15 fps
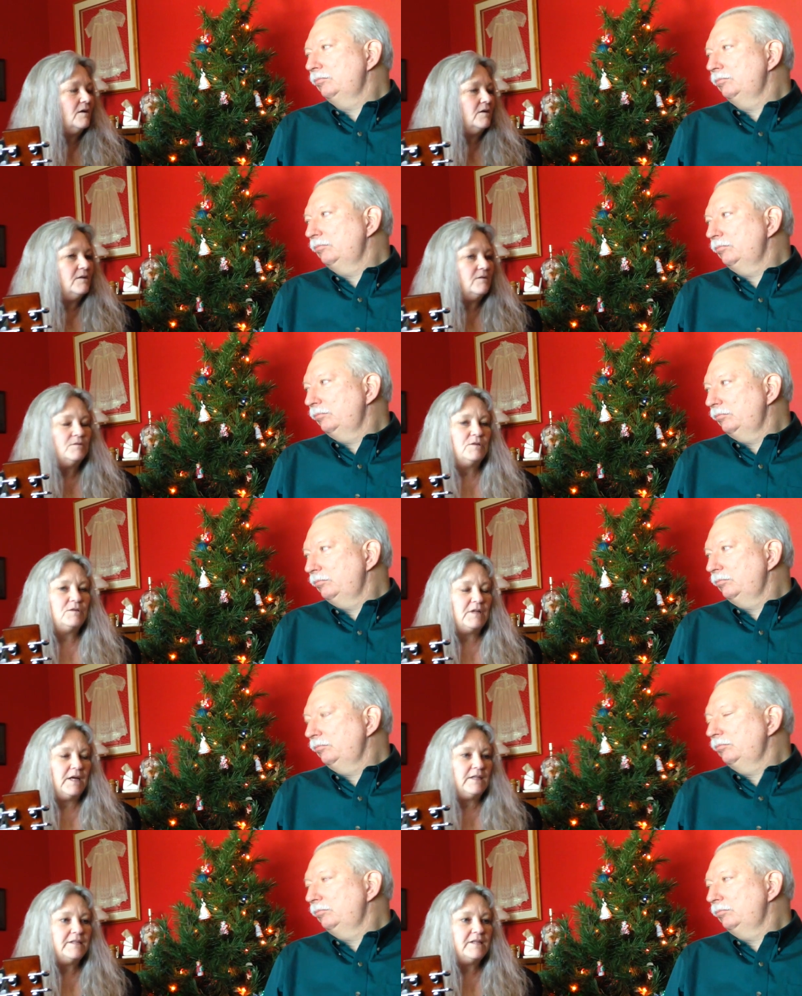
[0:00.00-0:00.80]
Speaker 1: and the
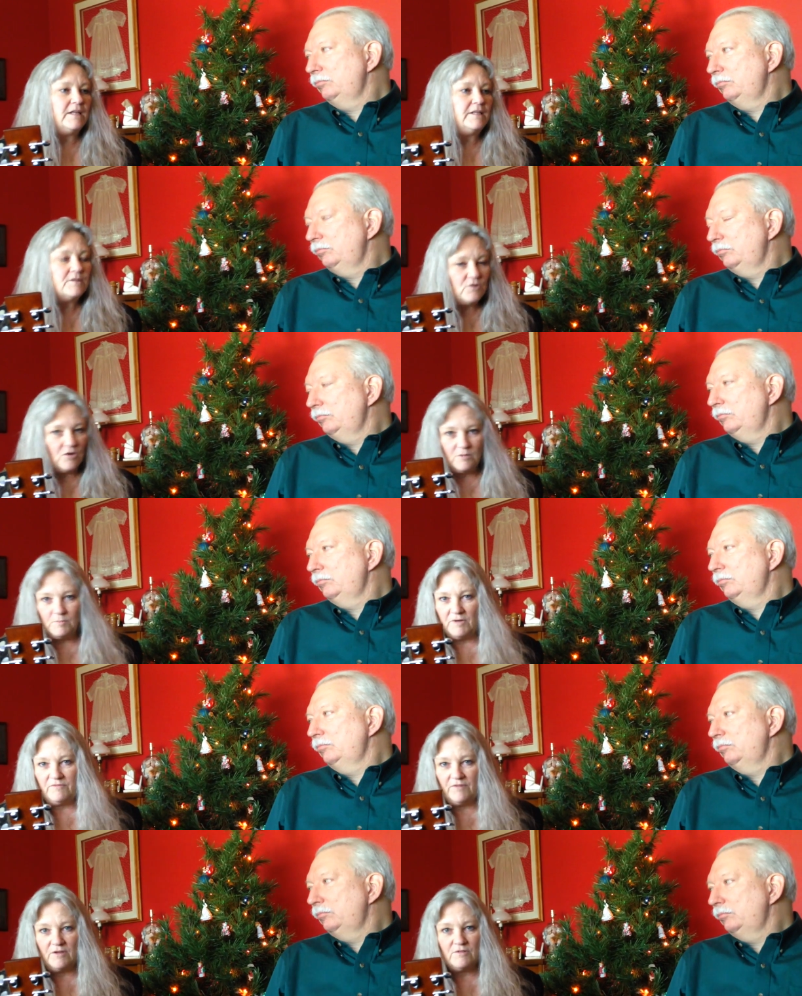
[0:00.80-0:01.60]
United States, and talk
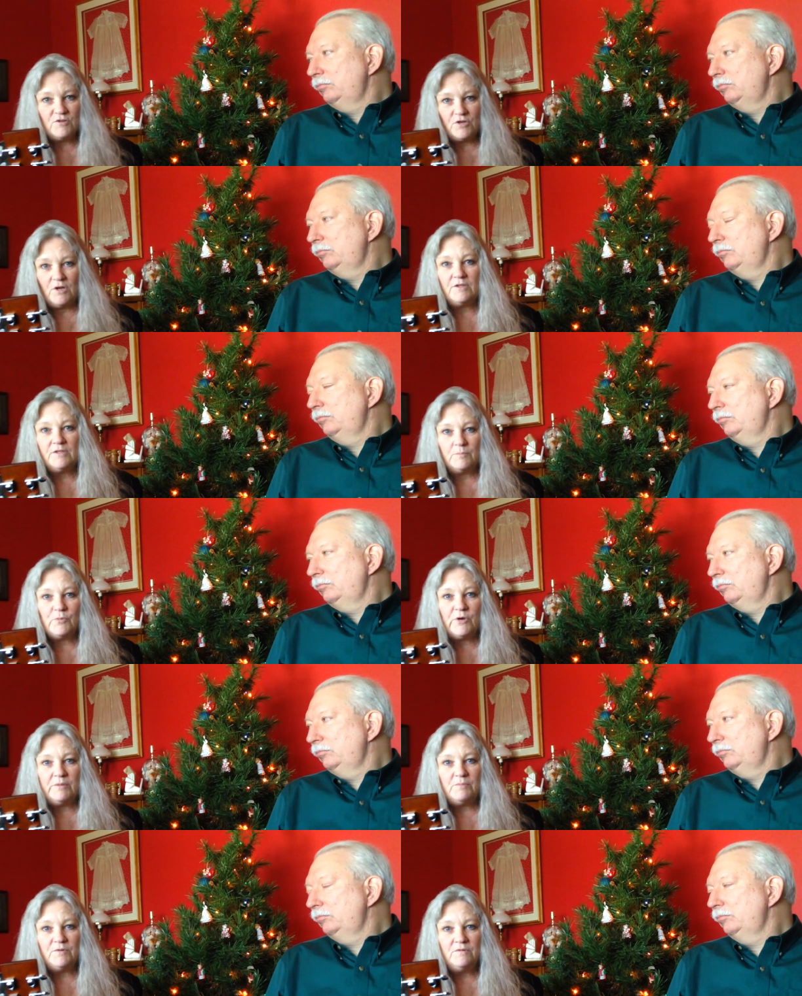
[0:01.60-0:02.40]
about Father Jean de
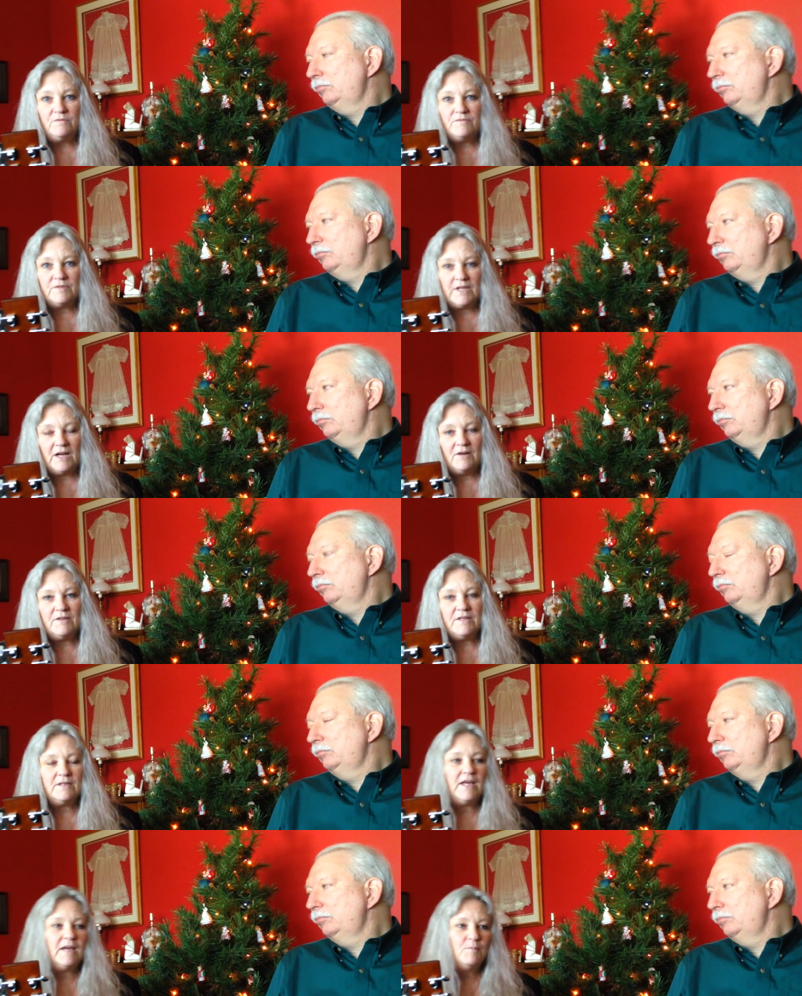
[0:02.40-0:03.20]
Brebeuf and how
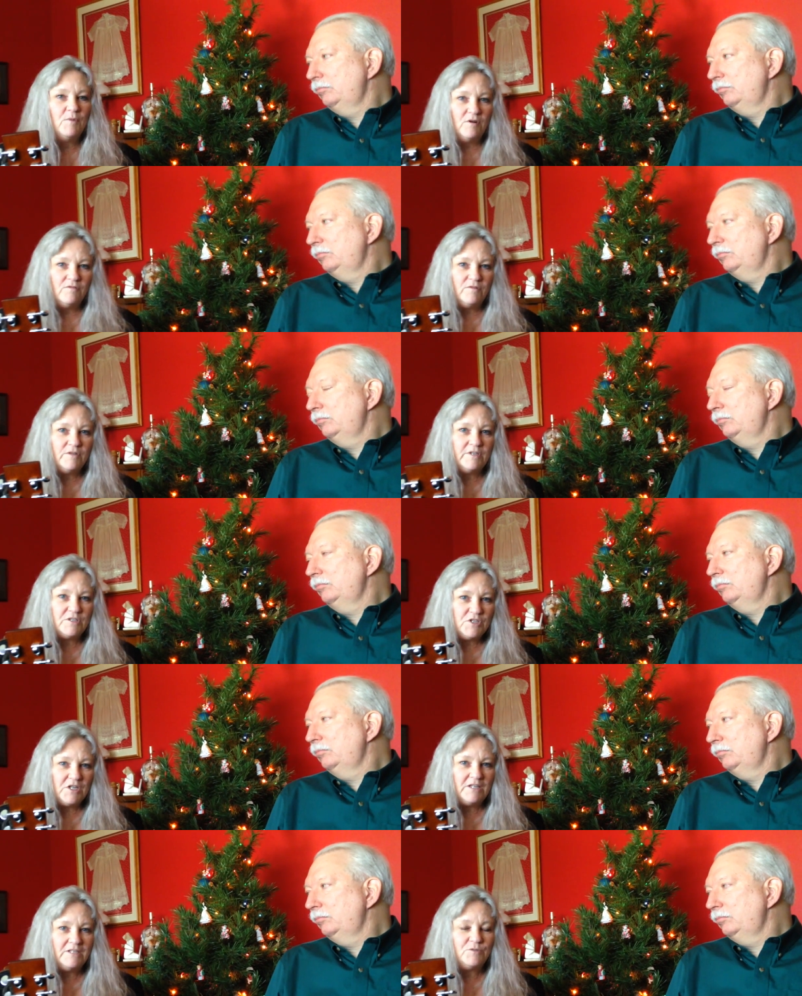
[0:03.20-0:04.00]
he came over as a
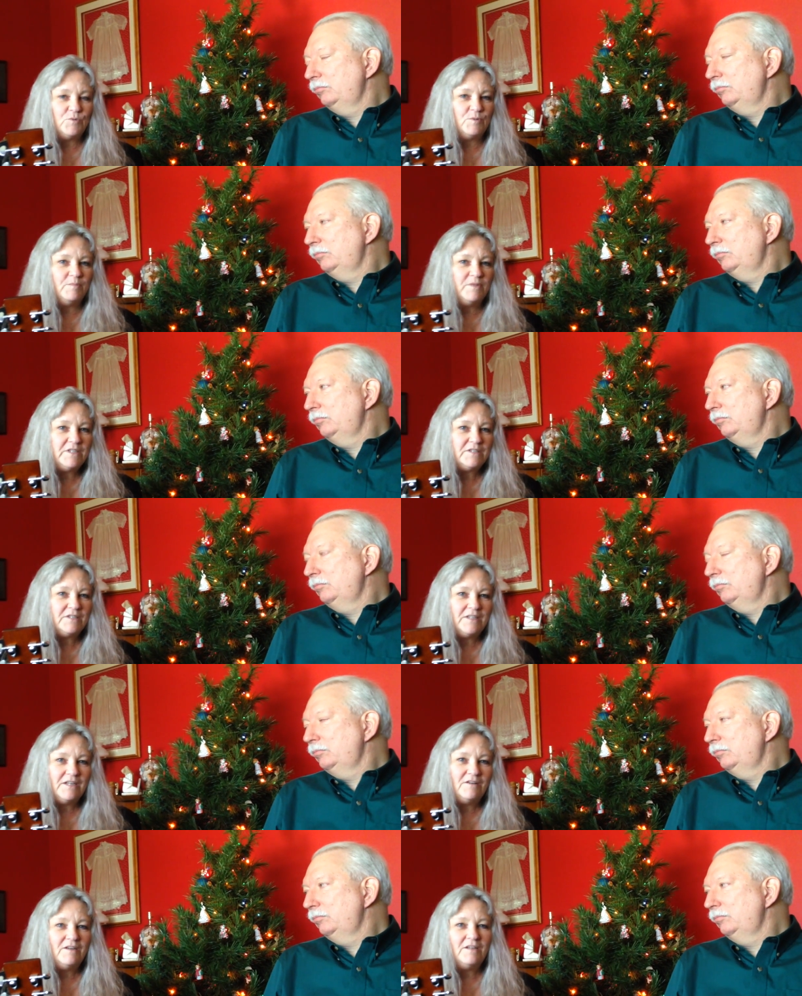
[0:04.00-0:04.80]
Jesuit
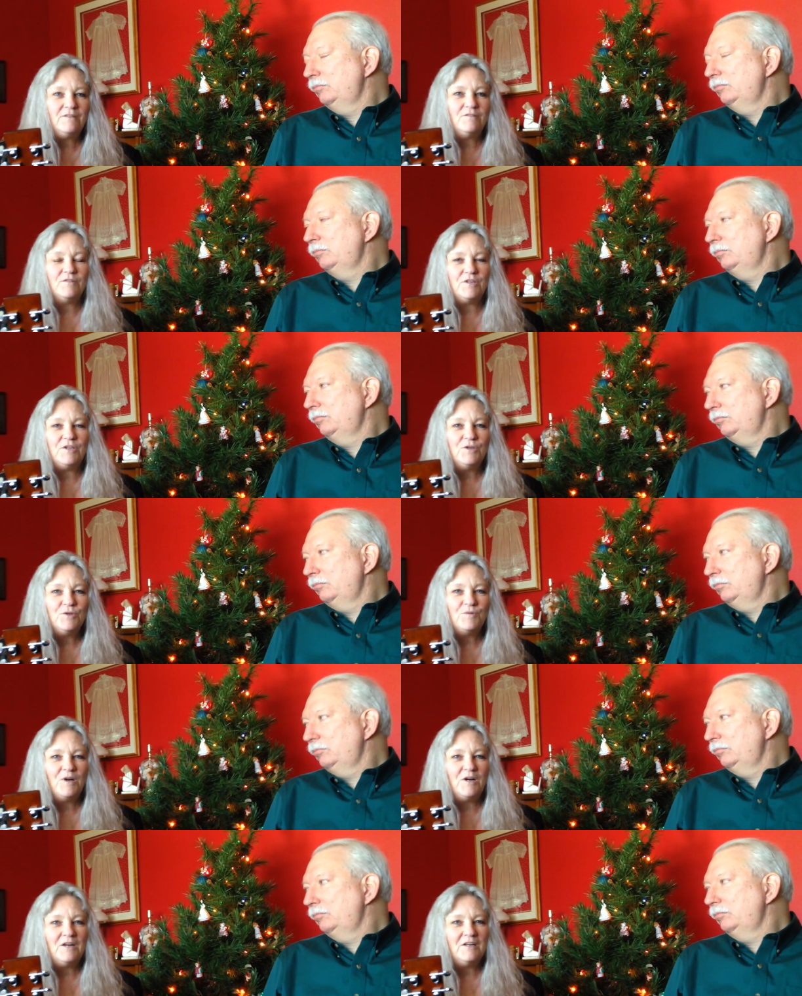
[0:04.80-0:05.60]
missionary to the
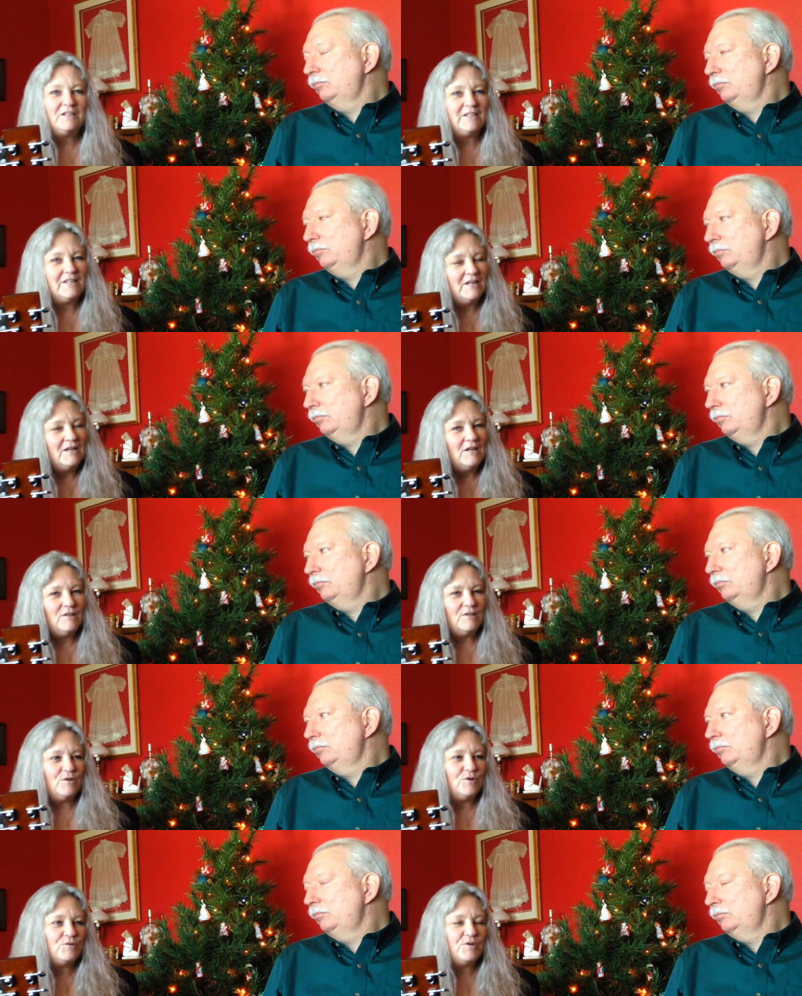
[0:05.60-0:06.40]
Hurons,
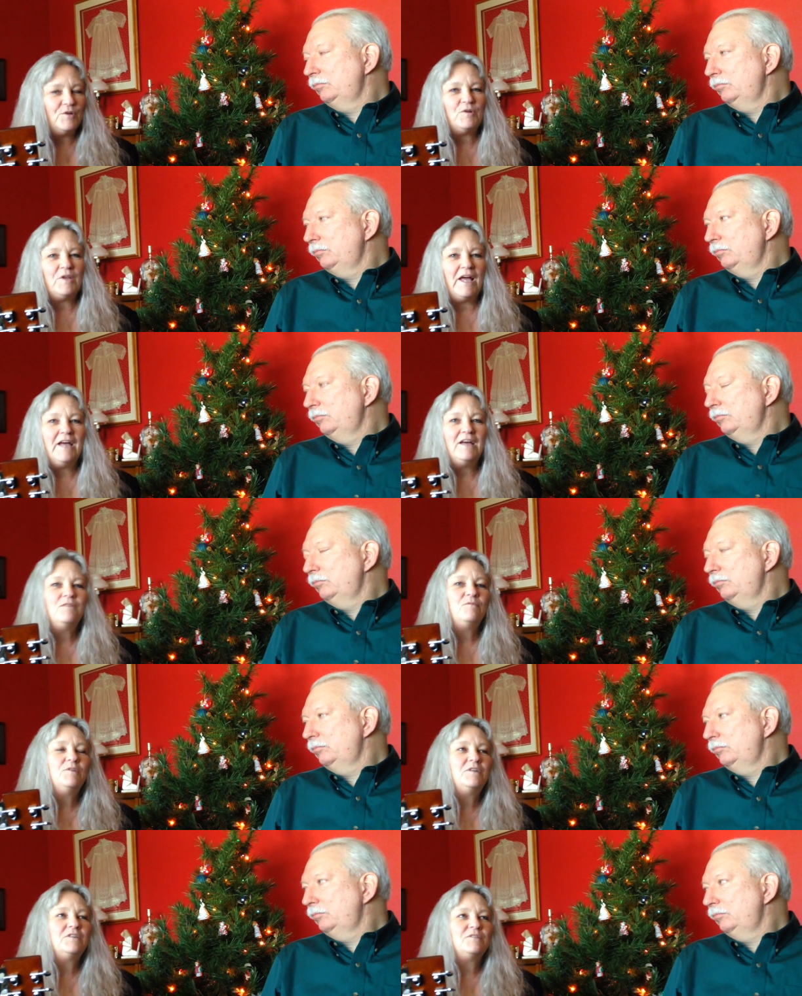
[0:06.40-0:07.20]
learned their
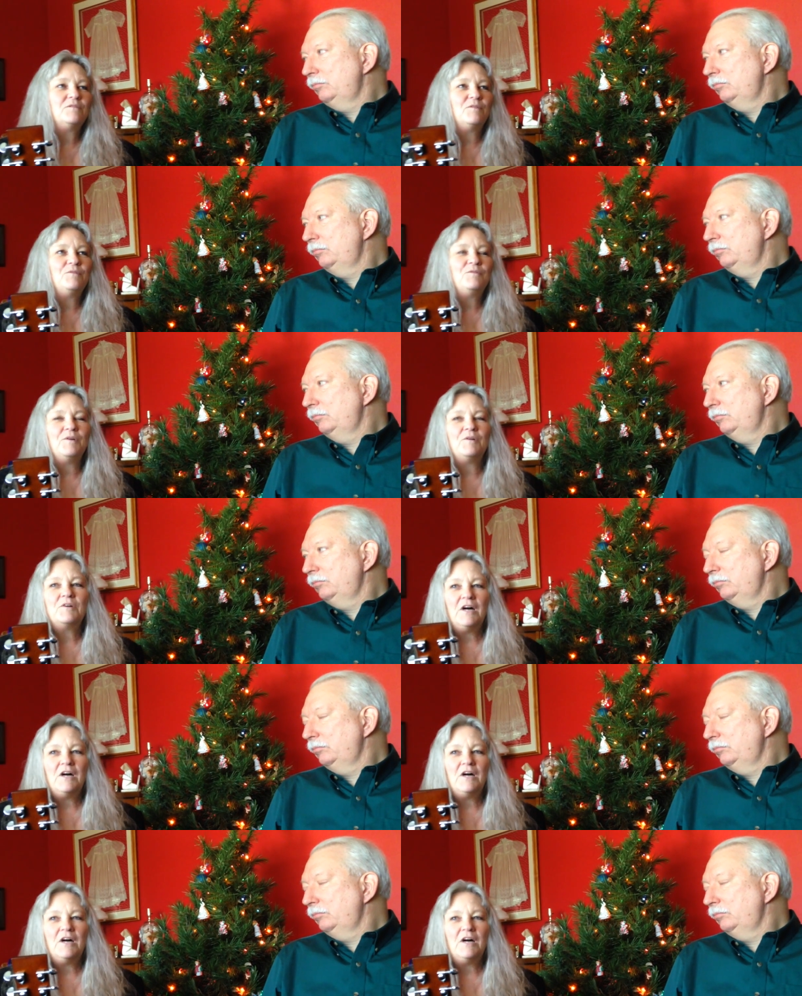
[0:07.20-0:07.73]
language, learned their